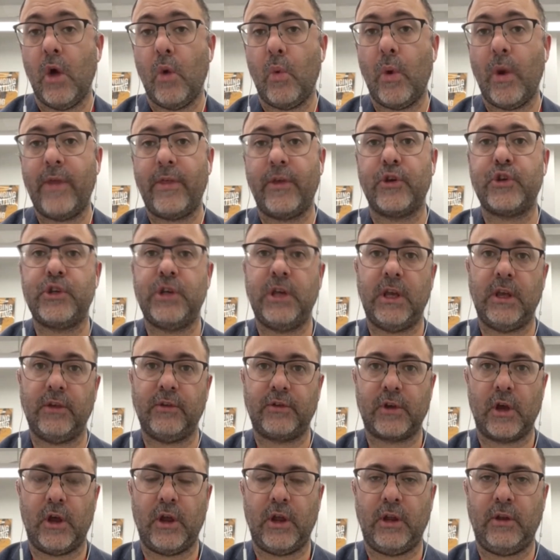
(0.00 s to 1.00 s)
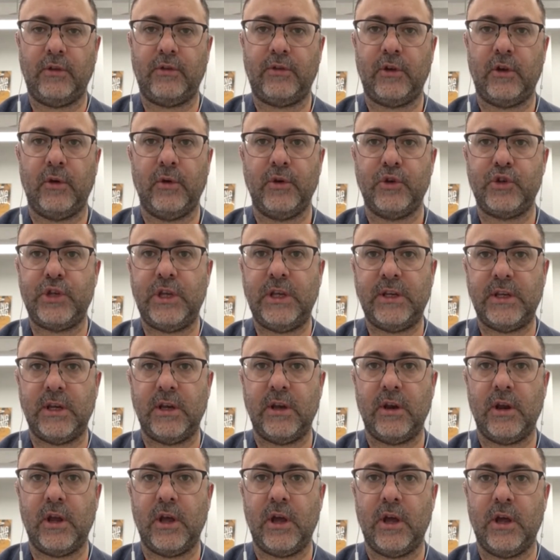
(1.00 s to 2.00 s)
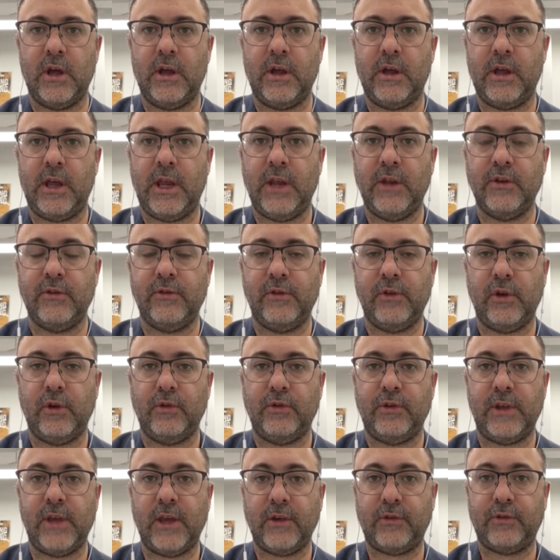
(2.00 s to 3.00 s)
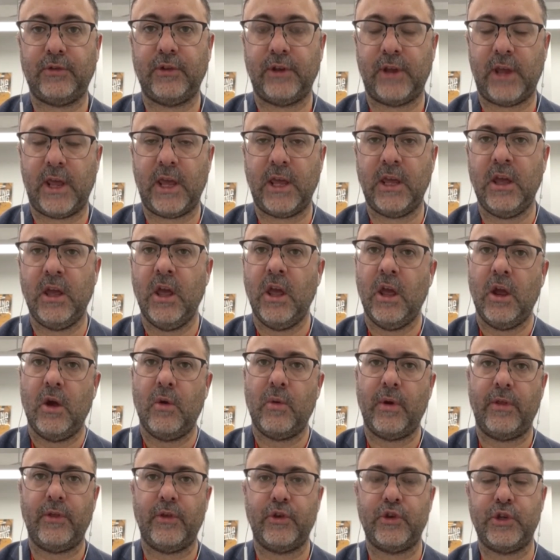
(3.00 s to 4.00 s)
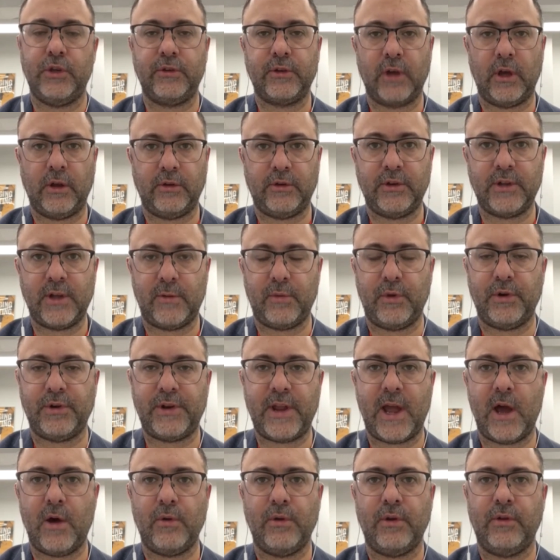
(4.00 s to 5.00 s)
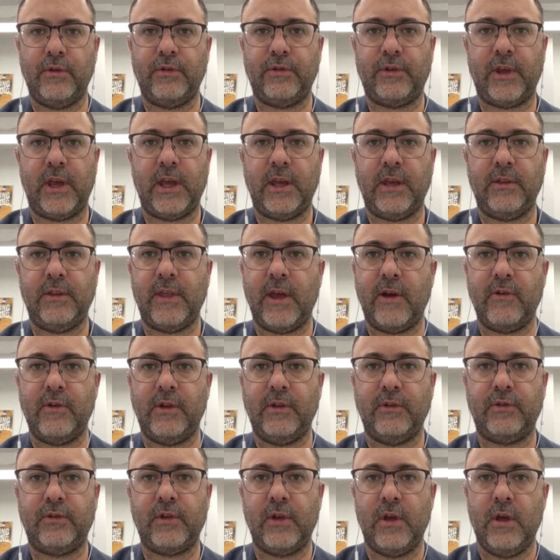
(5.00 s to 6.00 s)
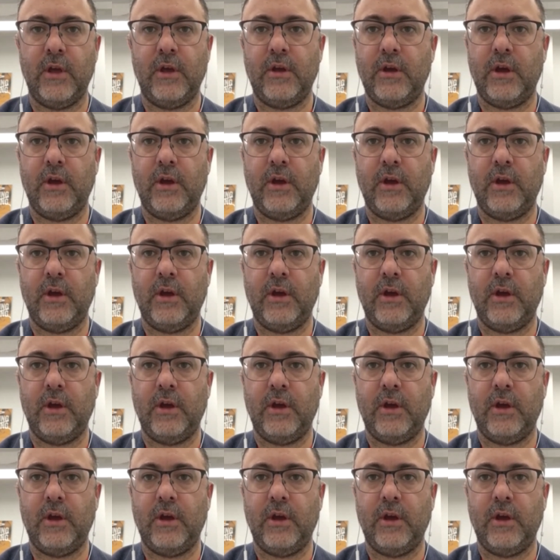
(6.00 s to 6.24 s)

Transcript: Whether she is going to, as she did in her interviews yesterday, whether she's going to double down and say there is,